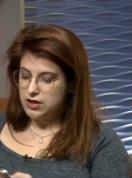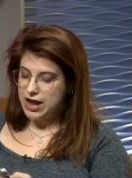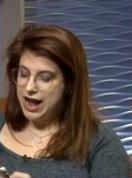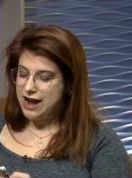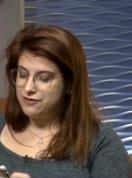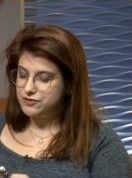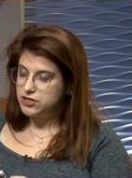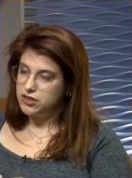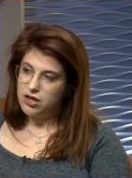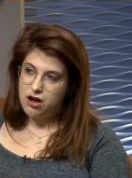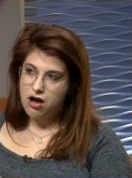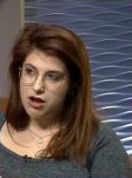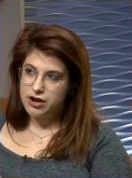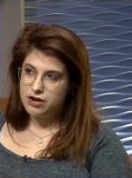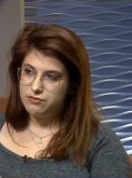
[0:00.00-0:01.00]
after the
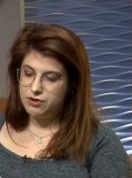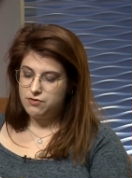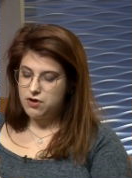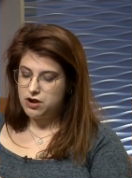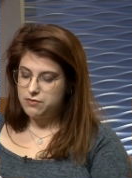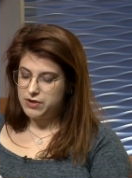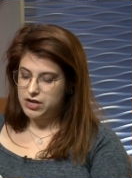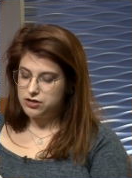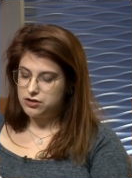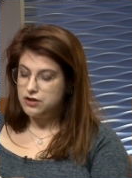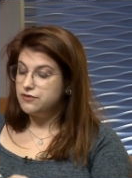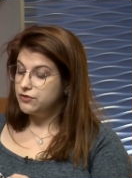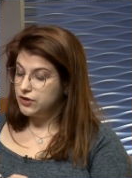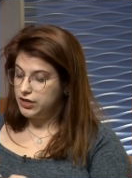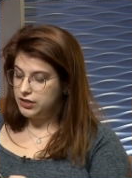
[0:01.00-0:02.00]
audit, we want to make
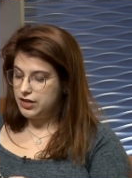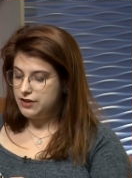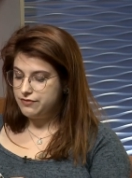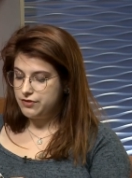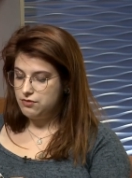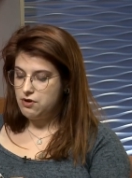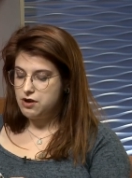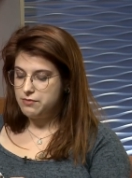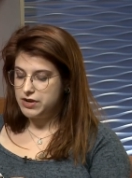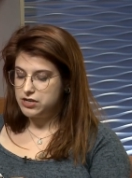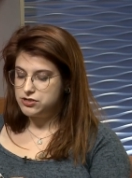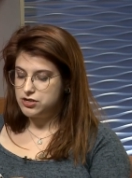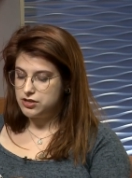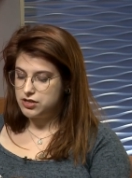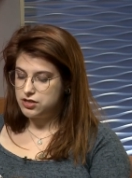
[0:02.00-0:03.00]
of Greek life, we want to
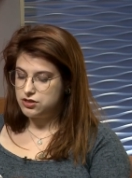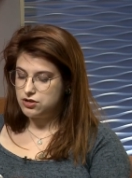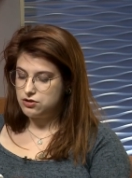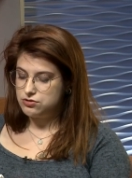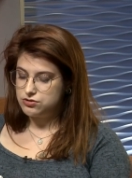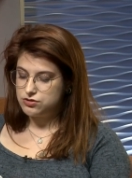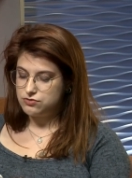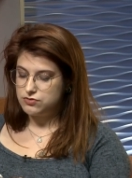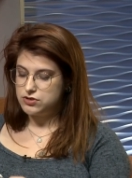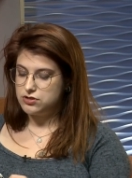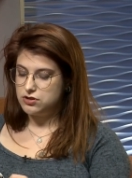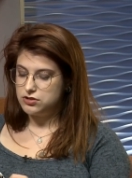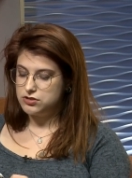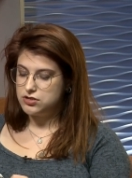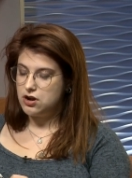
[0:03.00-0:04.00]
make sure that those
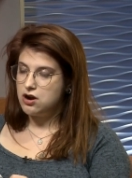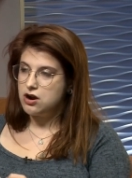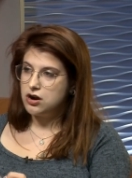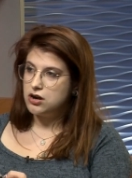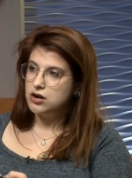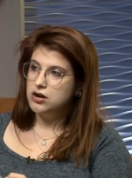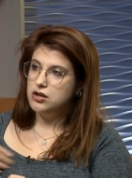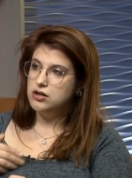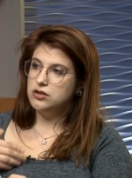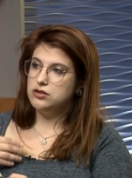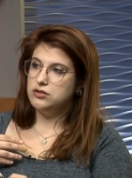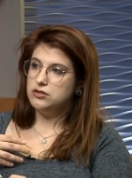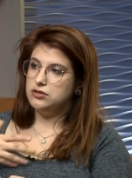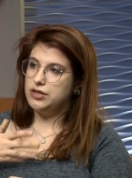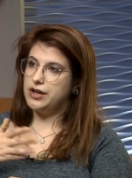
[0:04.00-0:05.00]
results are
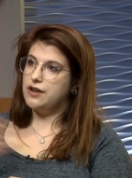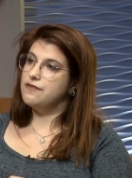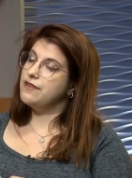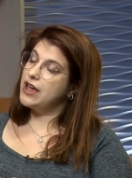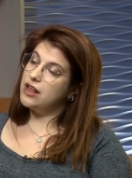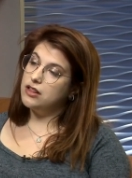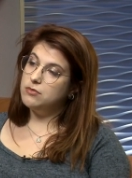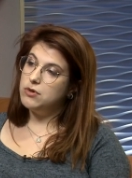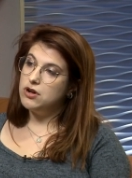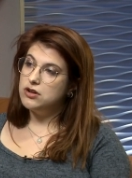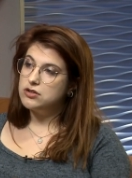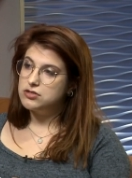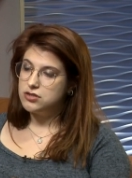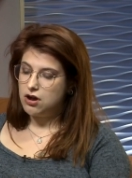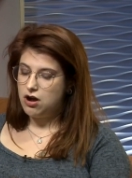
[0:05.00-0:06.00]
like
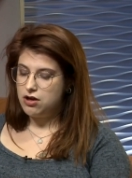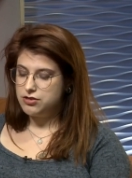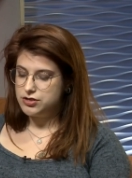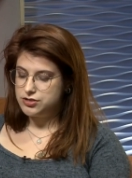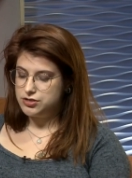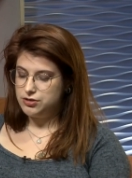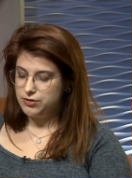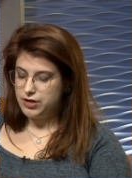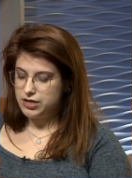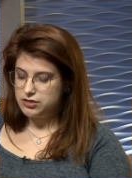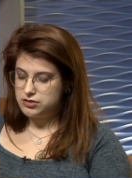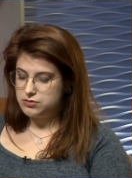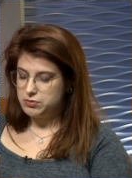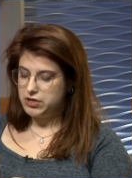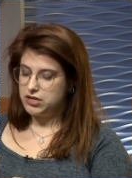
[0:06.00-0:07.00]
available to all the
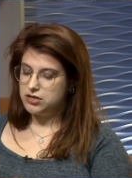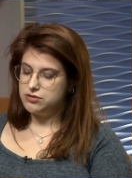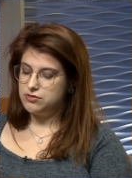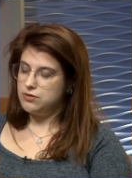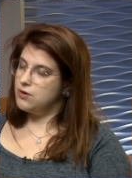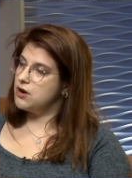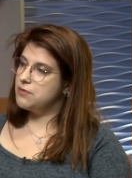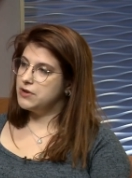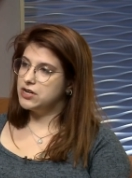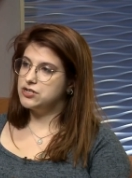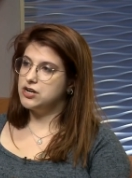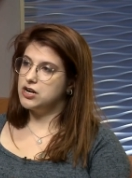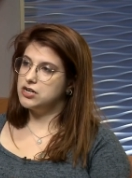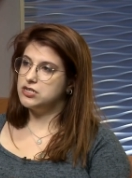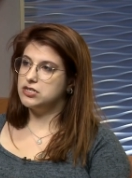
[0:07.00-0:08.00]
students because we want to make
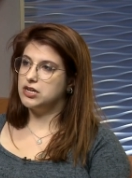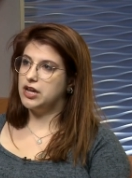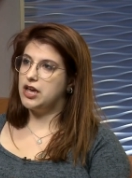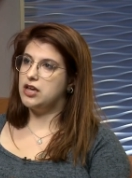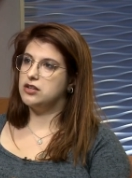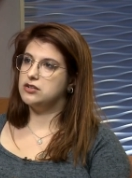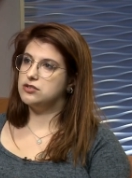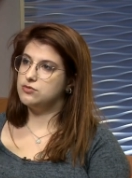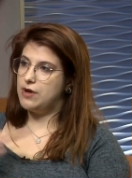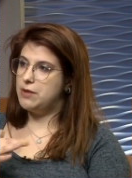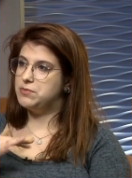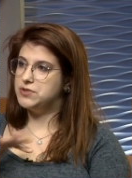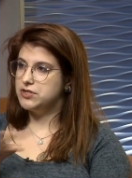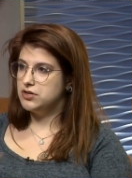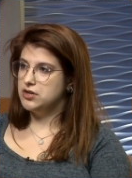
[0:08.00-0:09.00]
sure it doesn't get
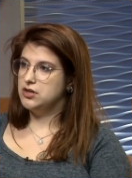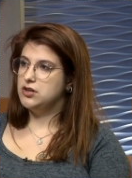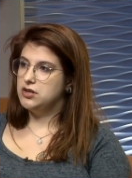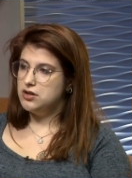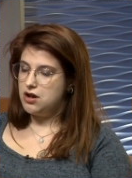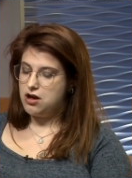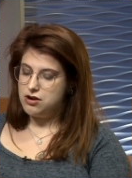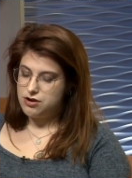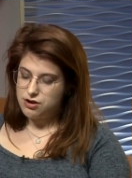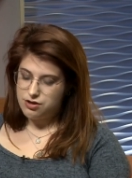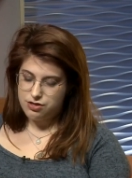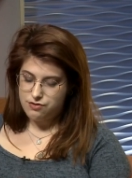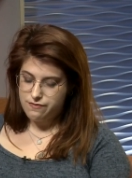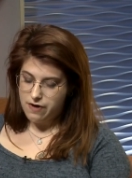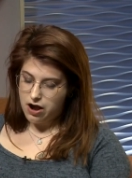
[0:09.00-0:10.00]
swept under
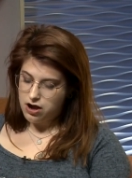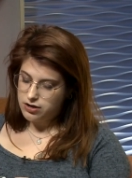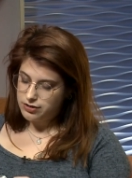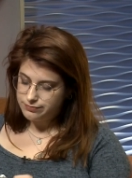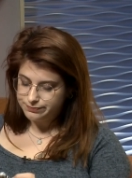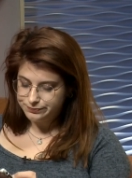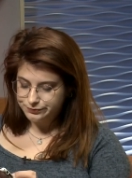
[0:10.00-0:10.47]
the rug.